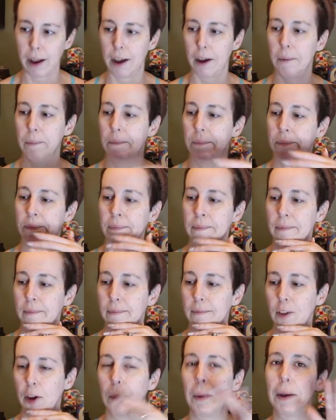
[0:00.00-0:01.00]

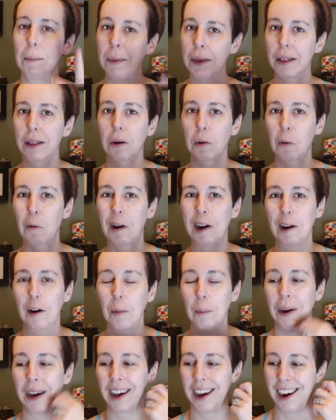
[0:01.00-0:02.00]
So it might be a little
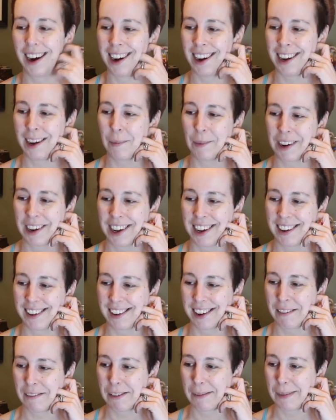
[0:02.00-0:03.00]
while, but I am going to get
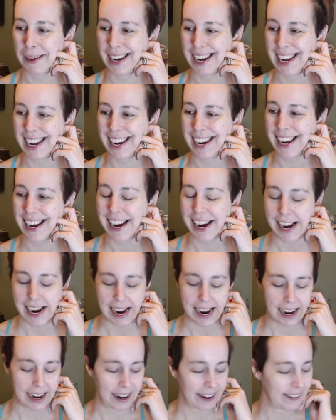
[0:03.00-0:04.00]
to everybody.
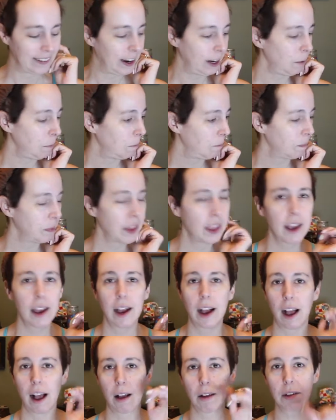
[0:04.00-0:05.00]
All right.
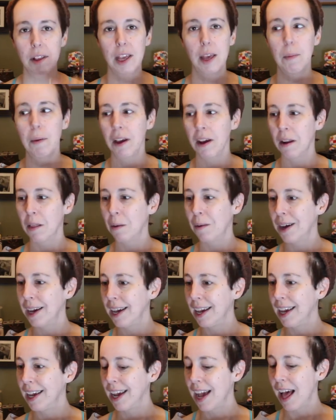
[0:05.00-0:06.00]
Housekeeping out of the
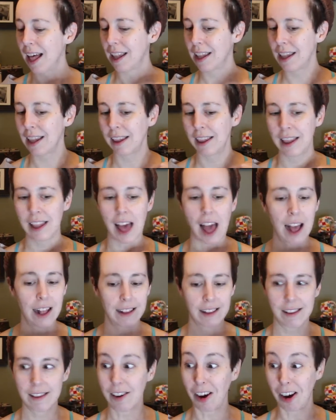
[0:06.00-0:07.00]
way,
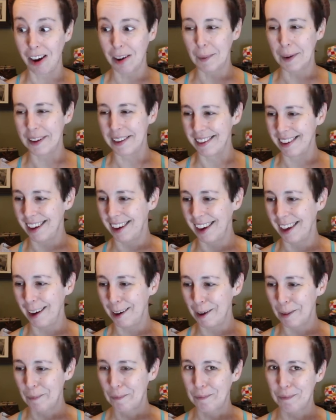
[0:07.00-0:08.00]
let's talk about
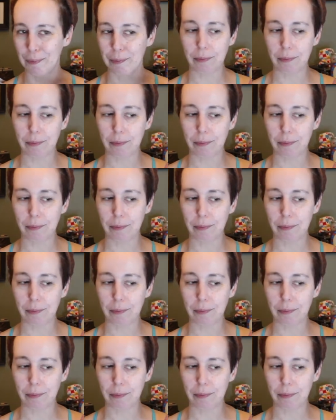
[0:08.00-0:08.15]
skincare.